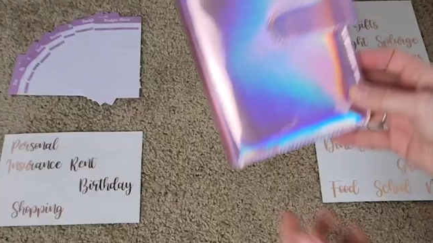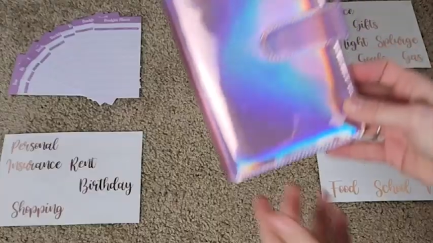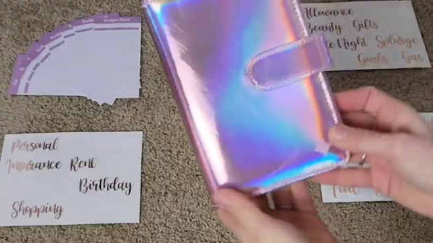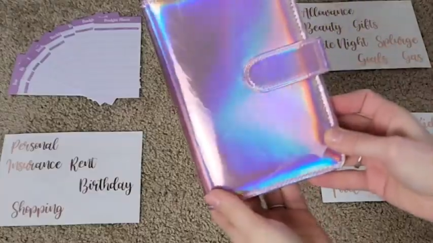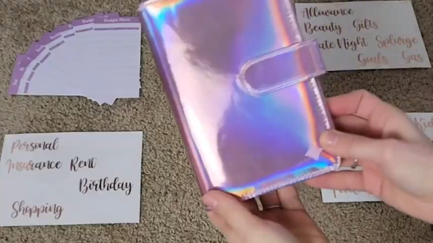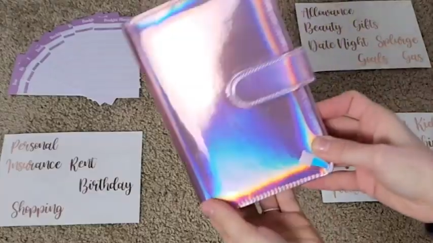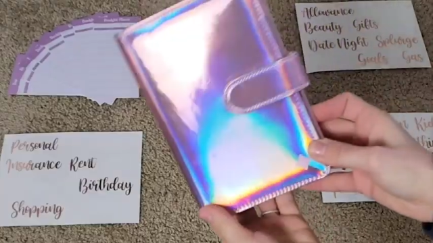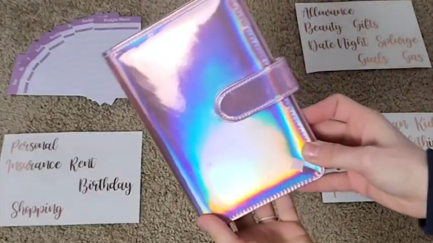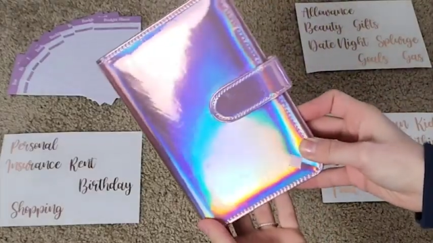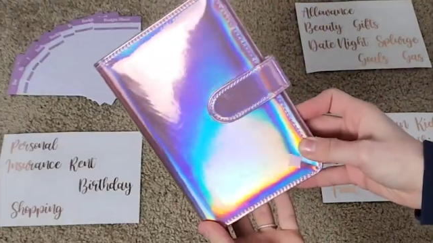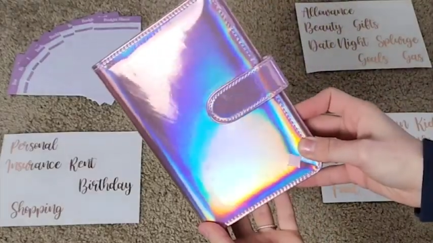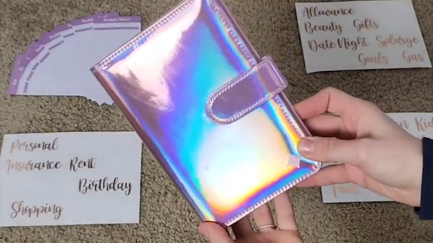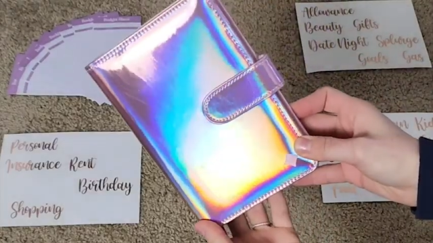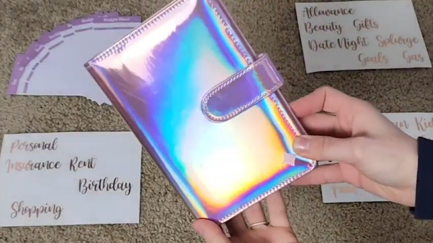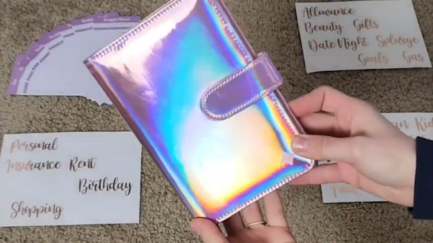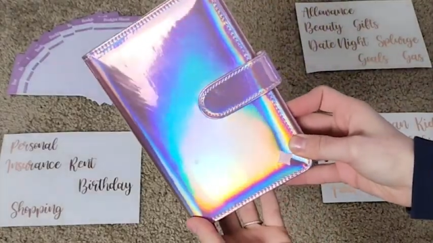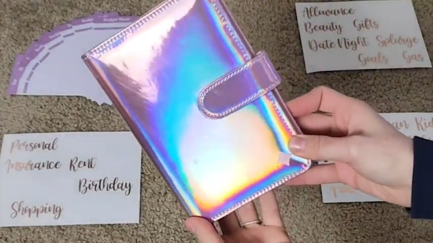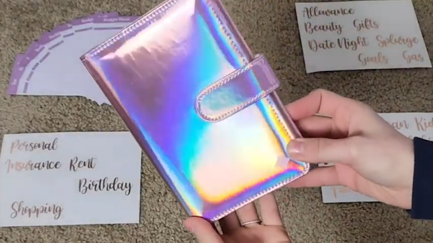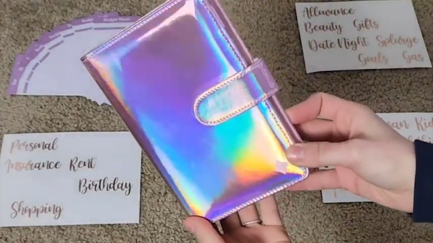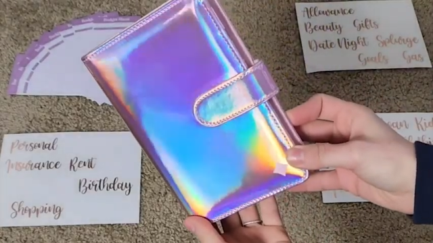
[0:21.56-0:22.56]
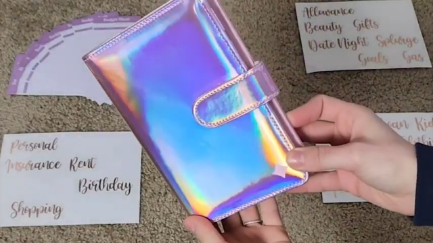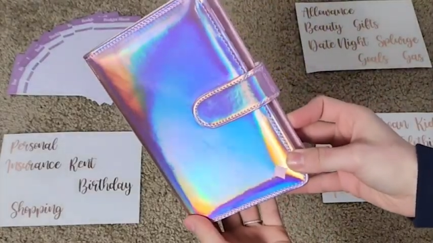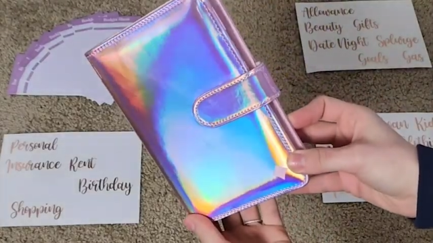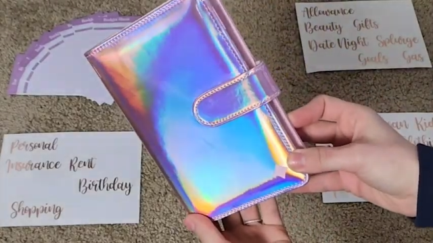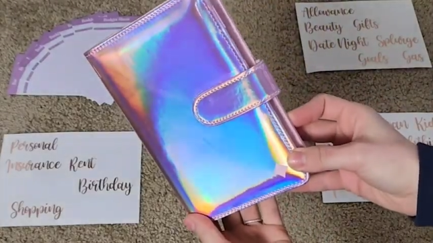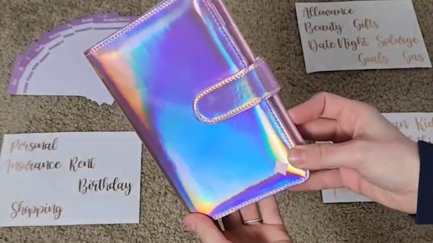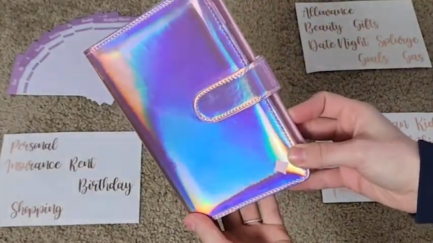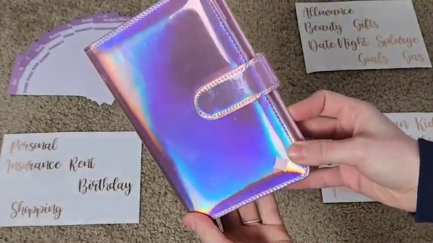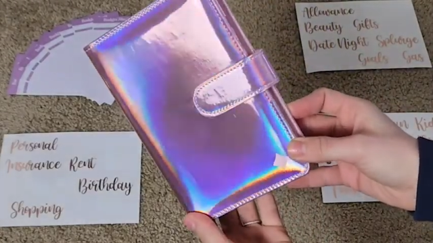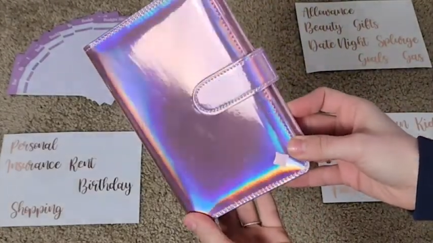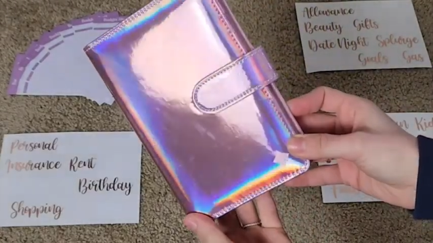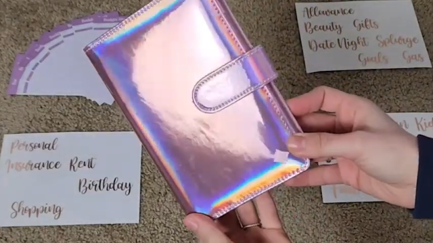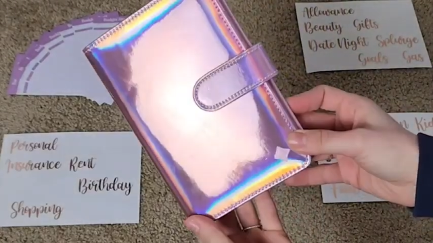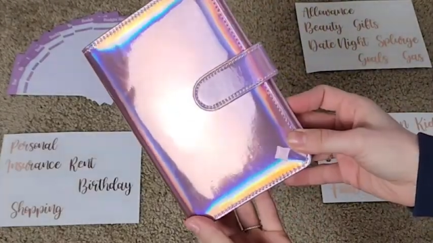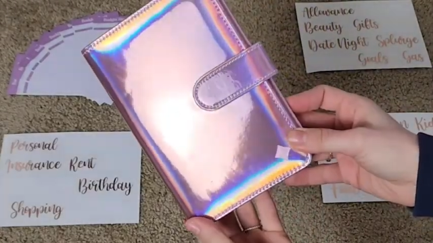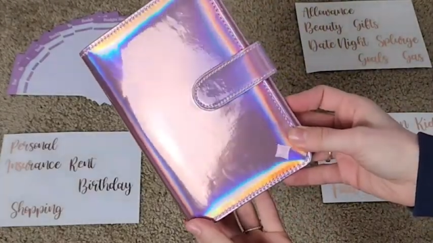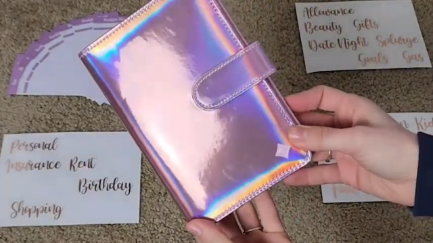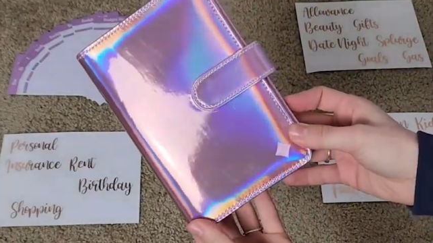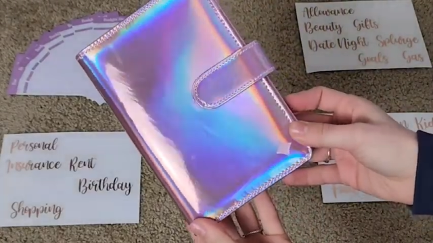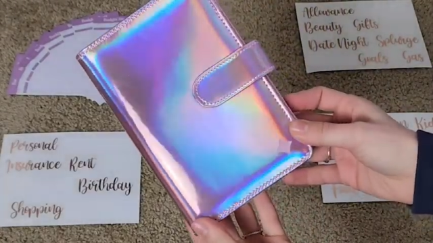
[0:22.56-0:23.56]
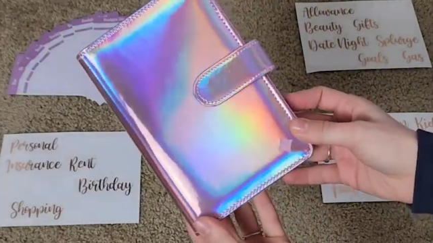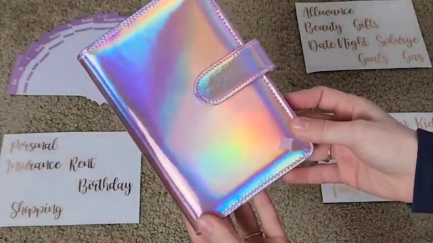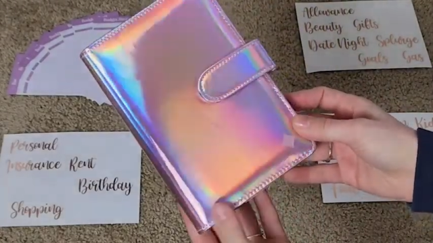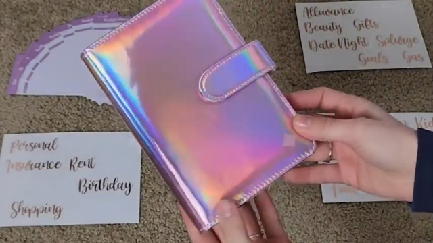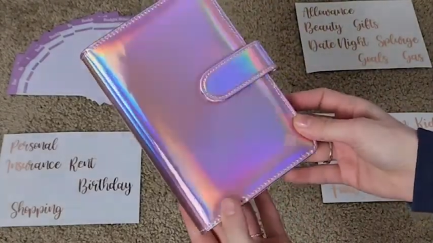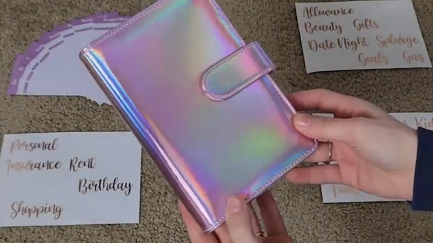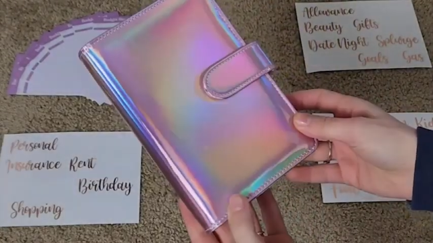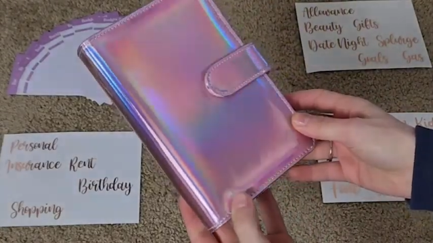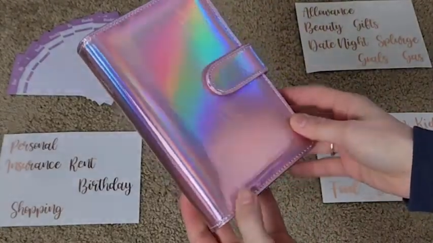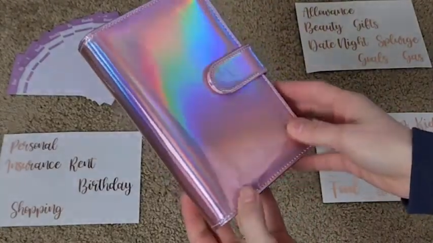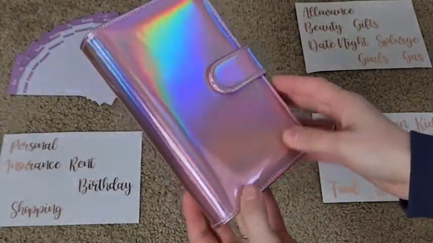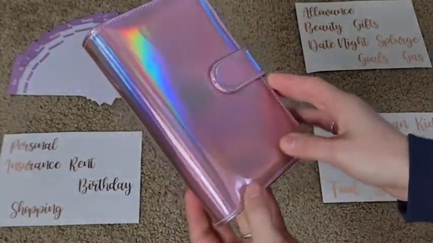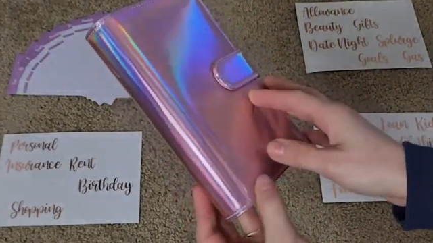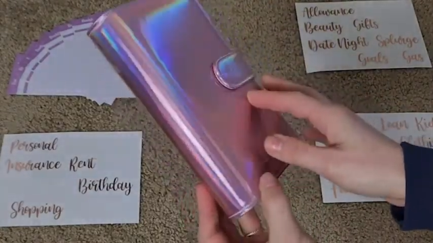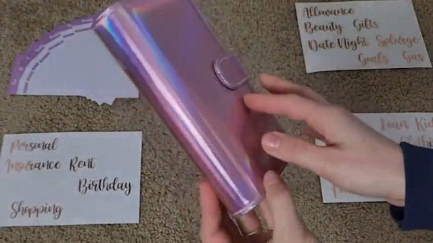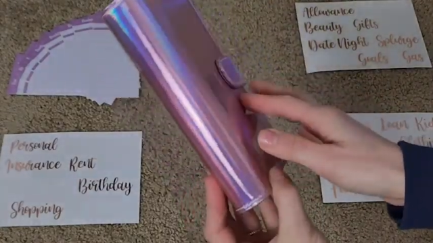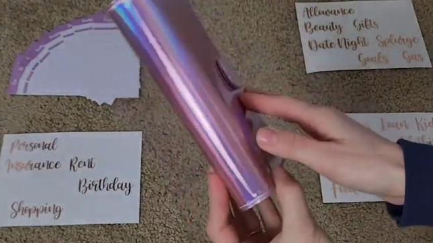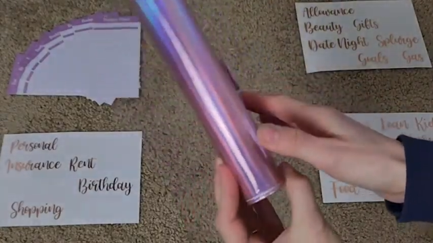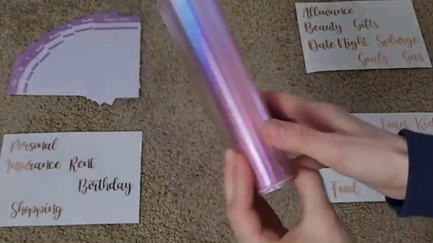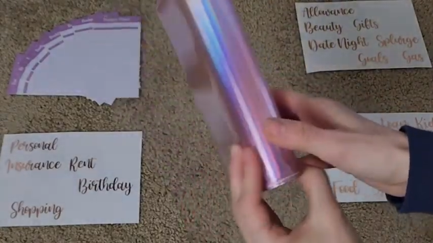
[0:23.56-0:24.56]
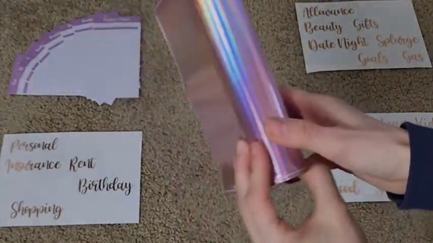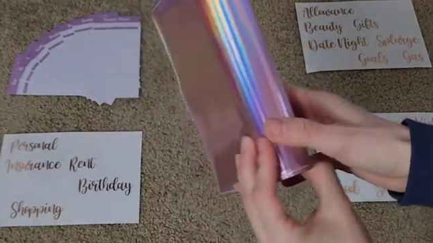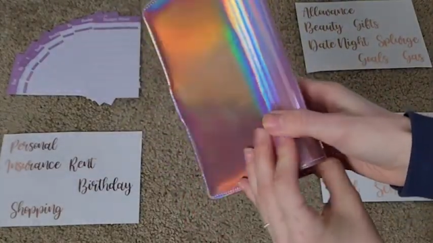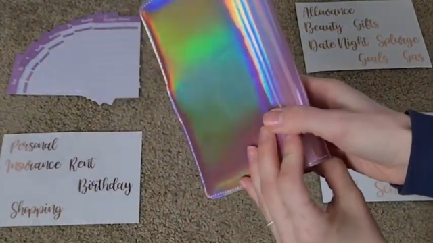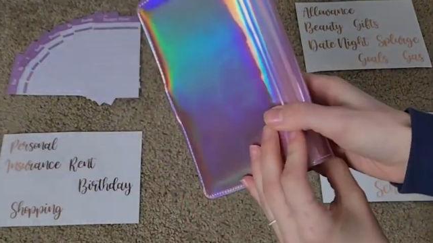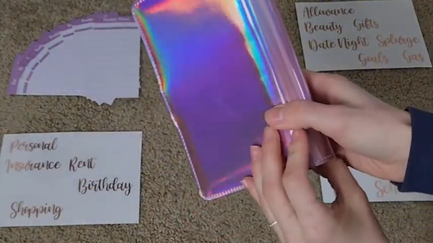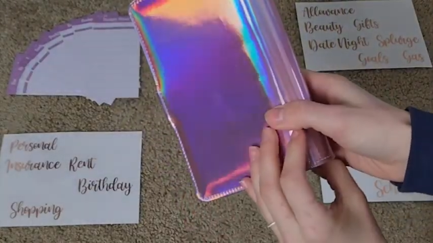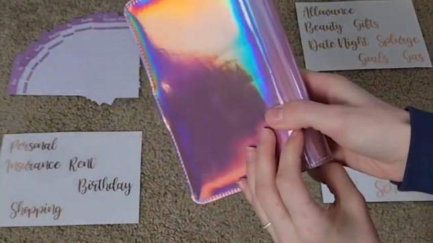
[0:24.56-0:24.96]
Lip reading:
(no speaker visible)